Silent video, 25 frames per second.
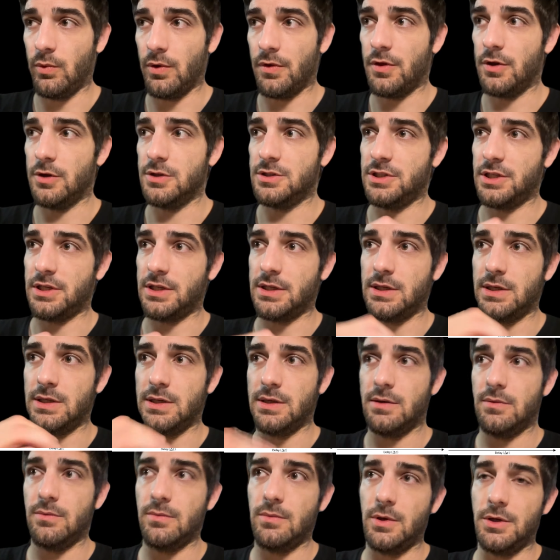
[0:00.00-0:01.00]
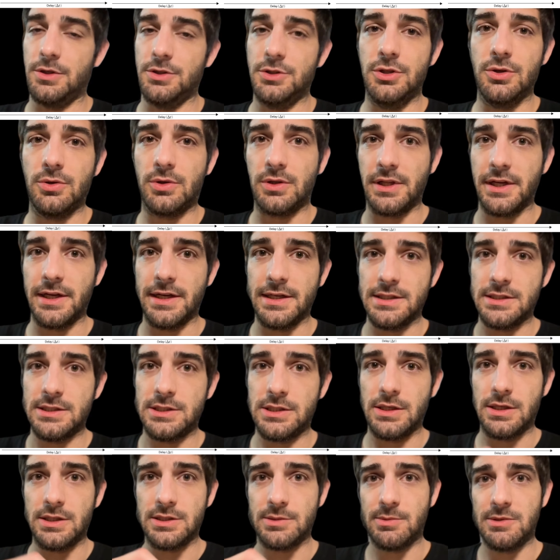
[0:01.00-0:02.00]
there's like a nucleus,
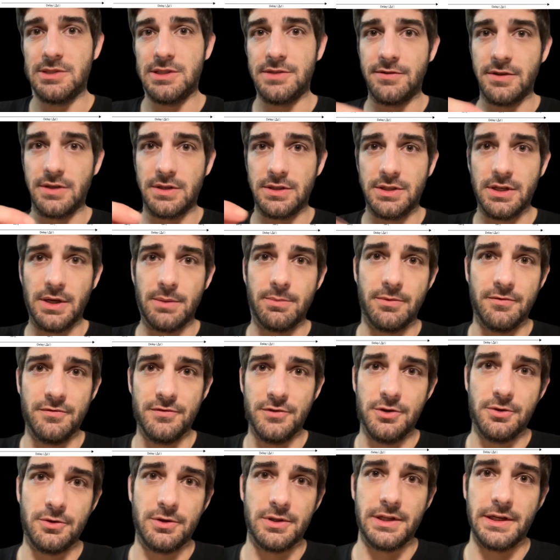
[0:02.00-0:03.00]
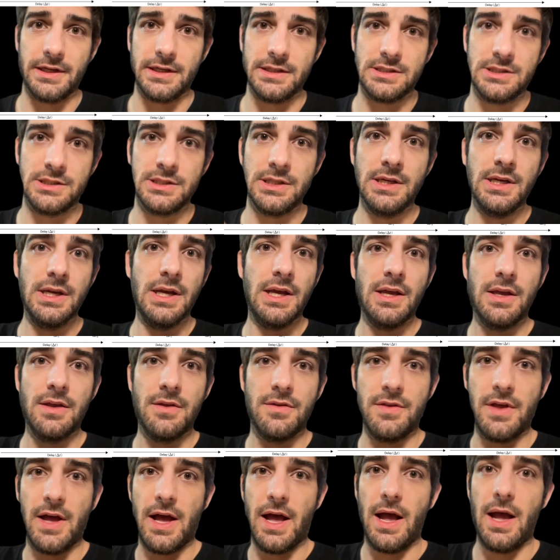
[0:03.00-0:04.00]
a specific type of nucleus
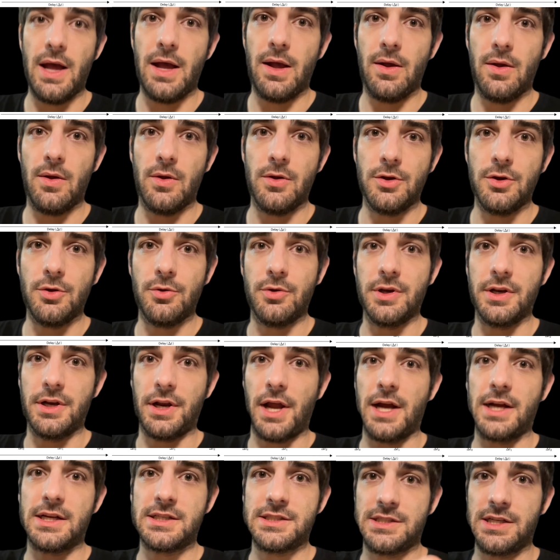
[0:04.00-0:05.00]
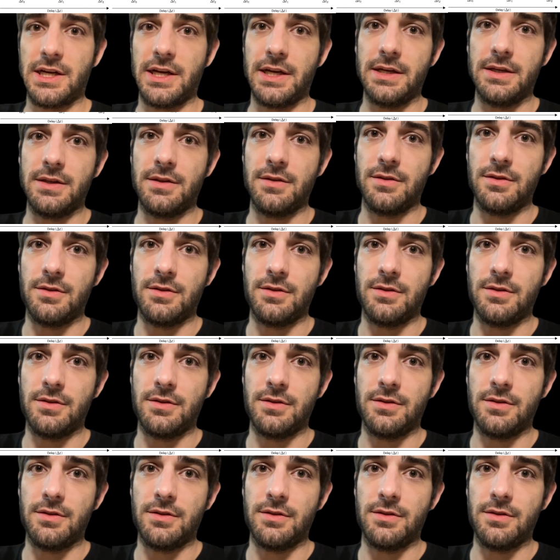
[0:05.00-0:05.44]
that you can excite